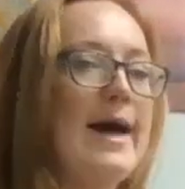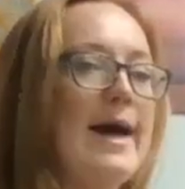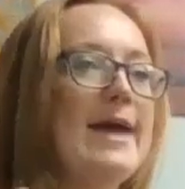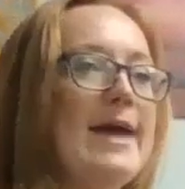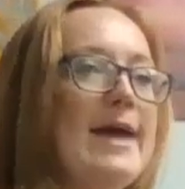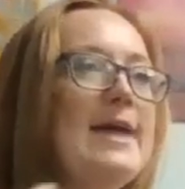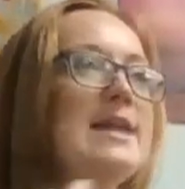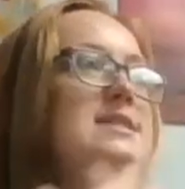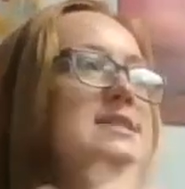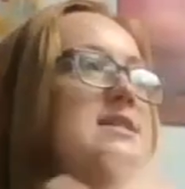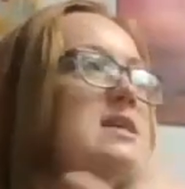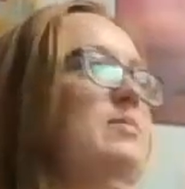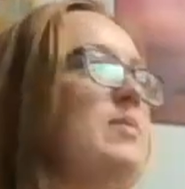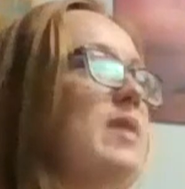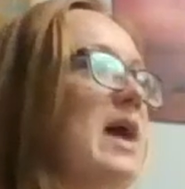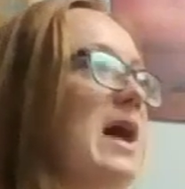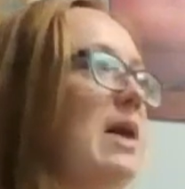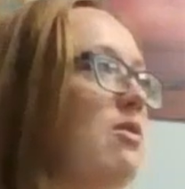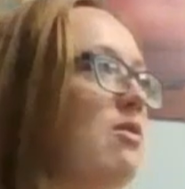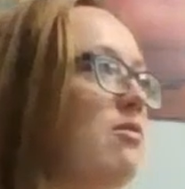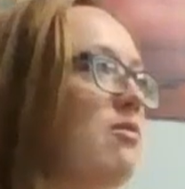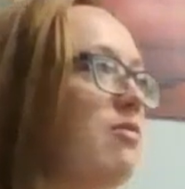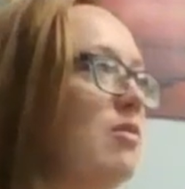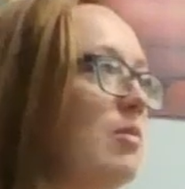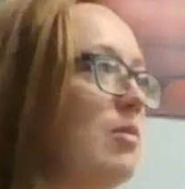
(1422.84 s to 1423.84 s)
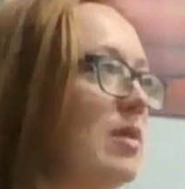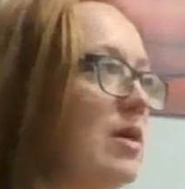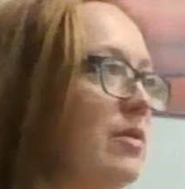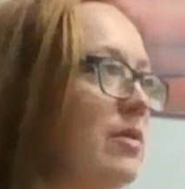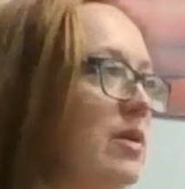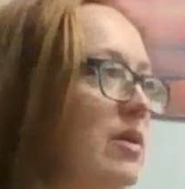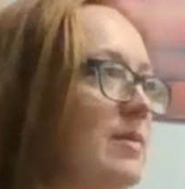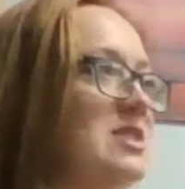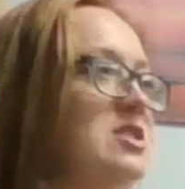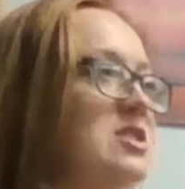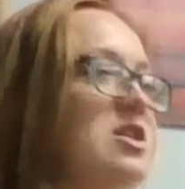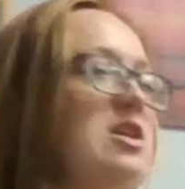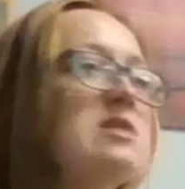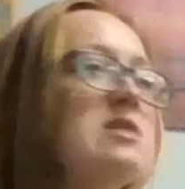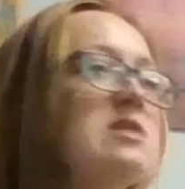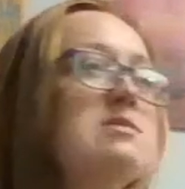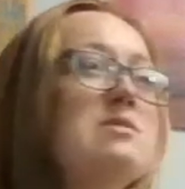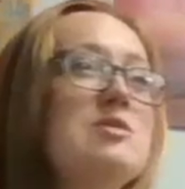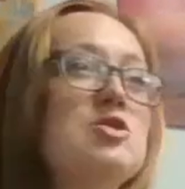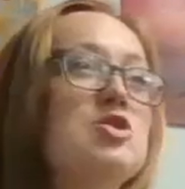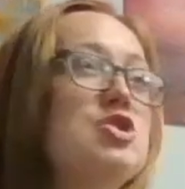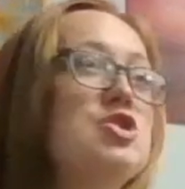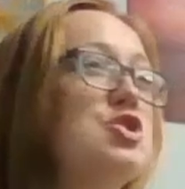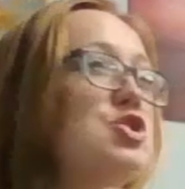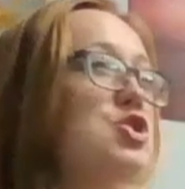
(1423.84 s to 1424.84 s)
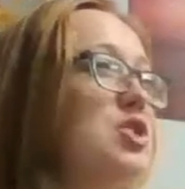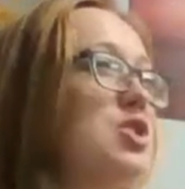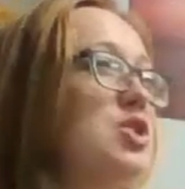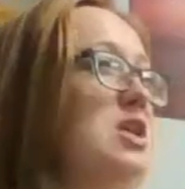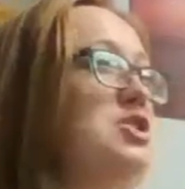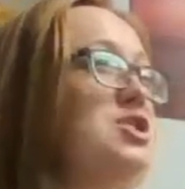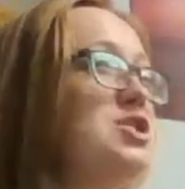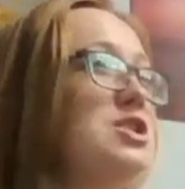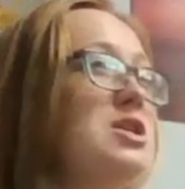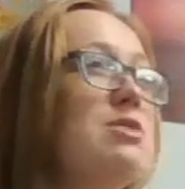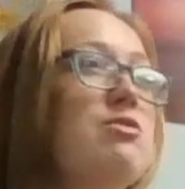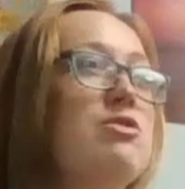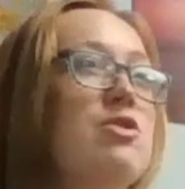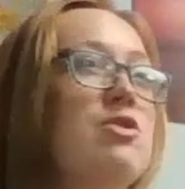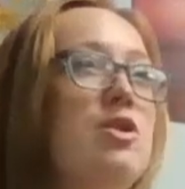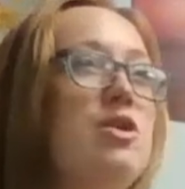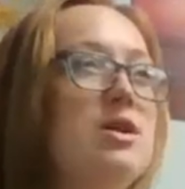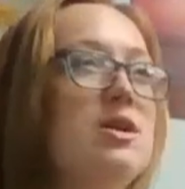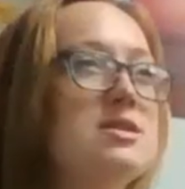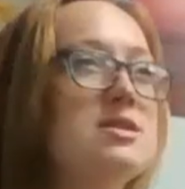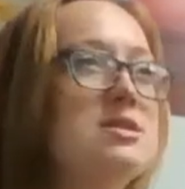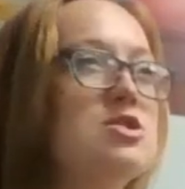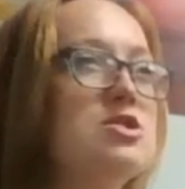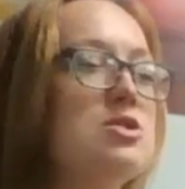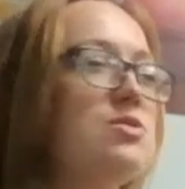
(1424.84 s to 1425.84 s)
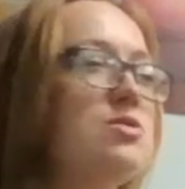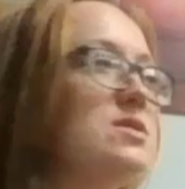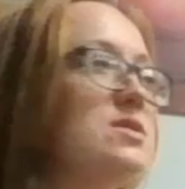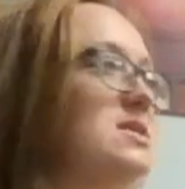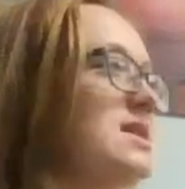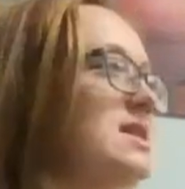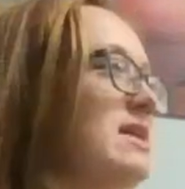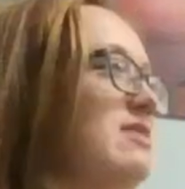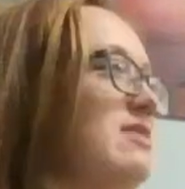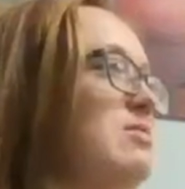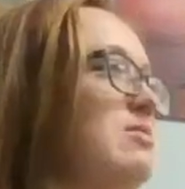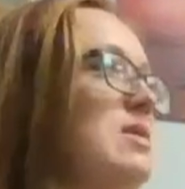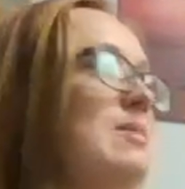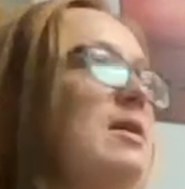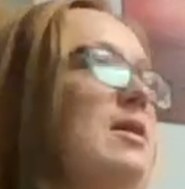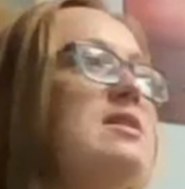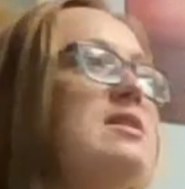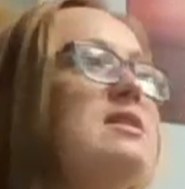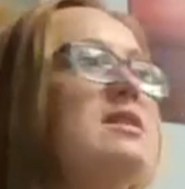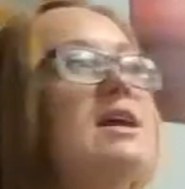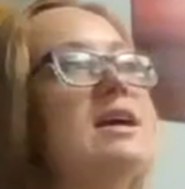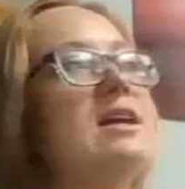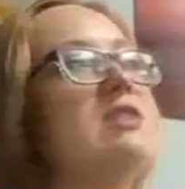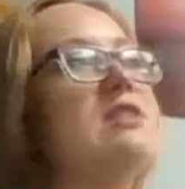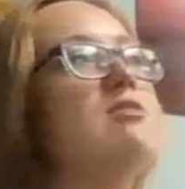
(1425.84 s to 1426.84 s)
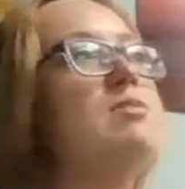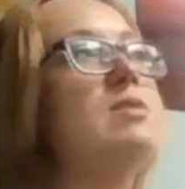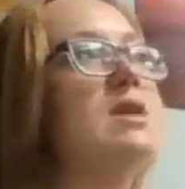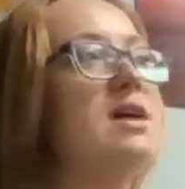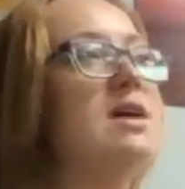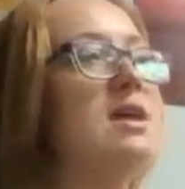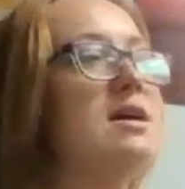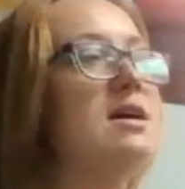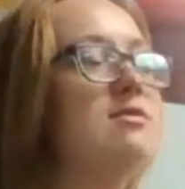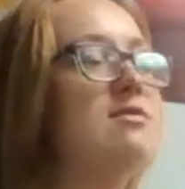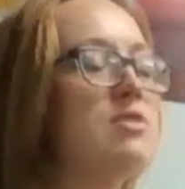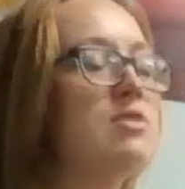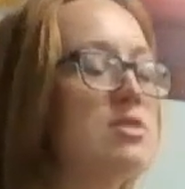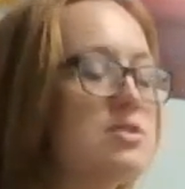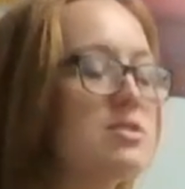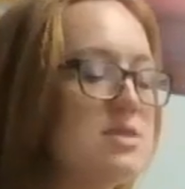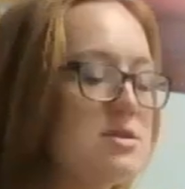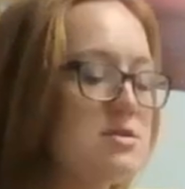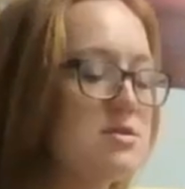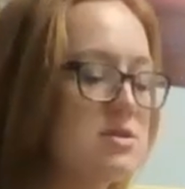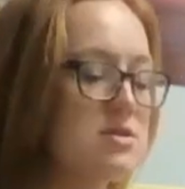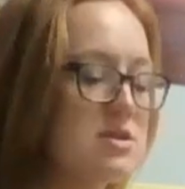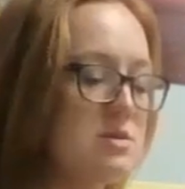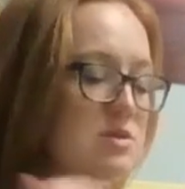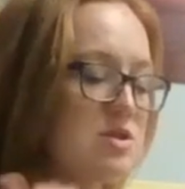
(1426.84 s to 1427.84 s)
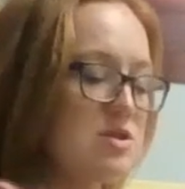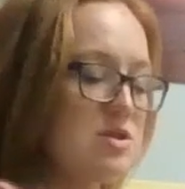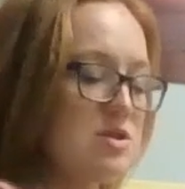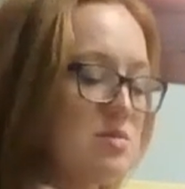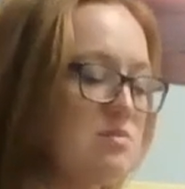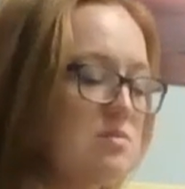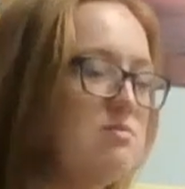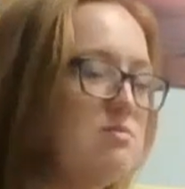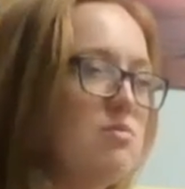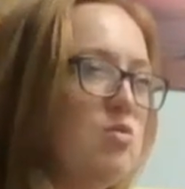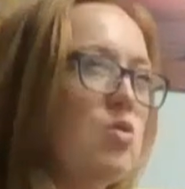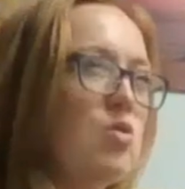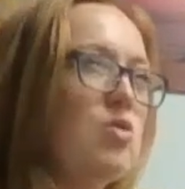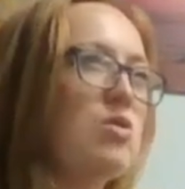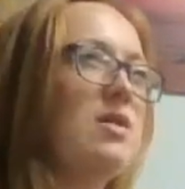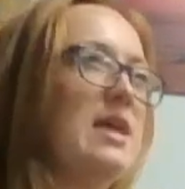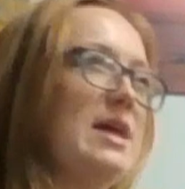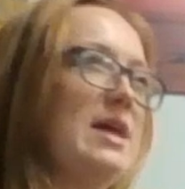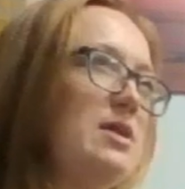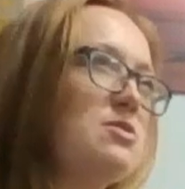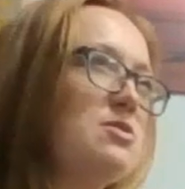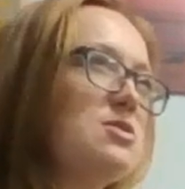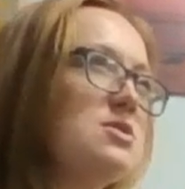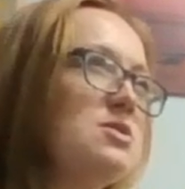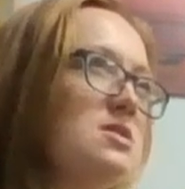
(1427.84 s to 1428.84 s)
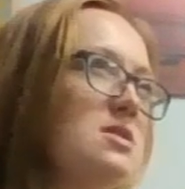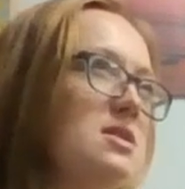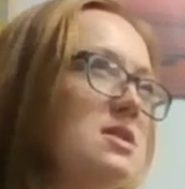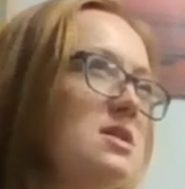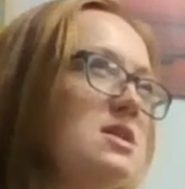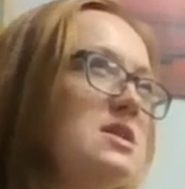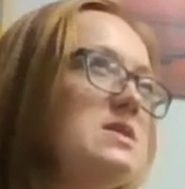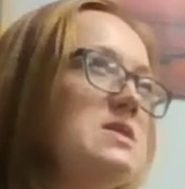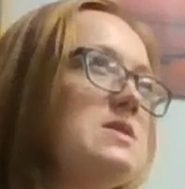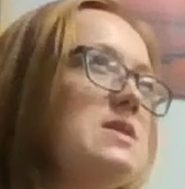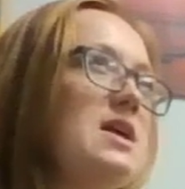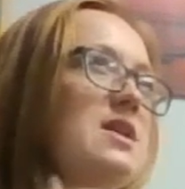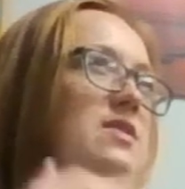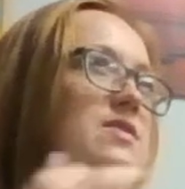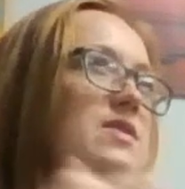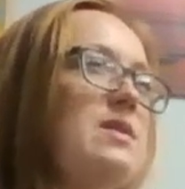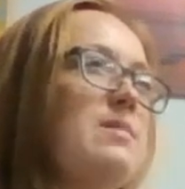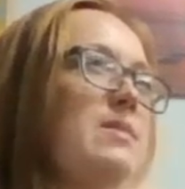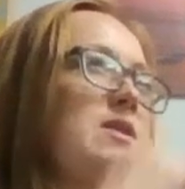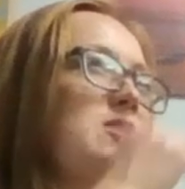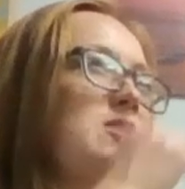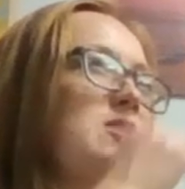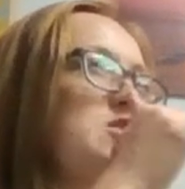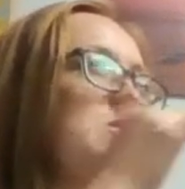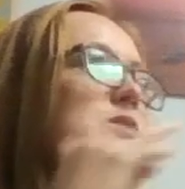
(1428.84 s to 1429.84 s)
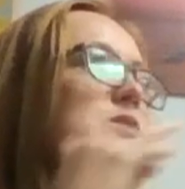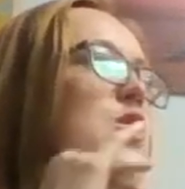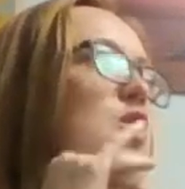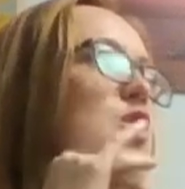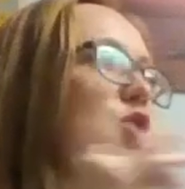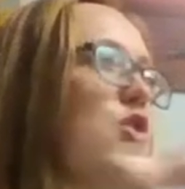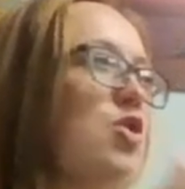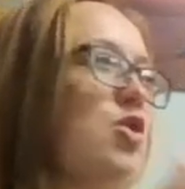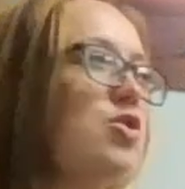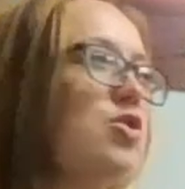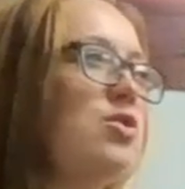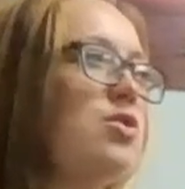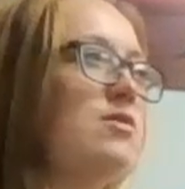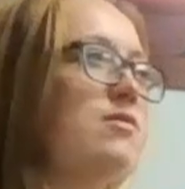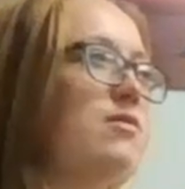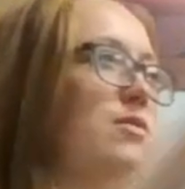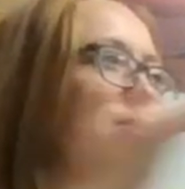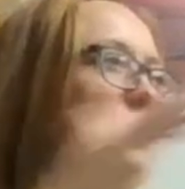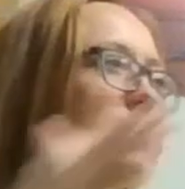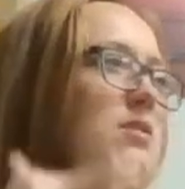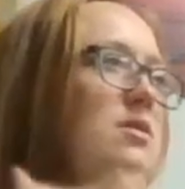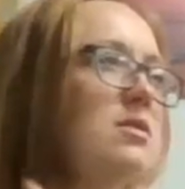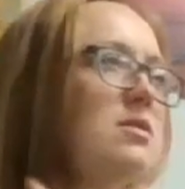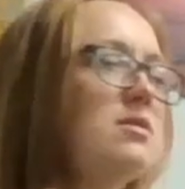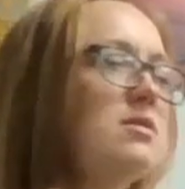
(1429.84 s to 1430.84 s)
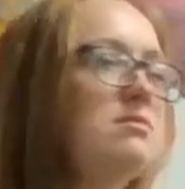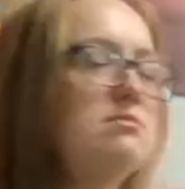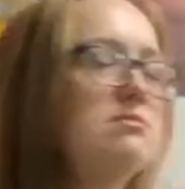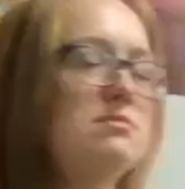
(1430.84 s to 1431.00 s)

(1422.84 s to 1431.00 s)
it is a powerful poem. It's also not just changing your thoughts in general. It doesn't have to be about negative behaviors. There's so much more layers to this that I think might just be harder for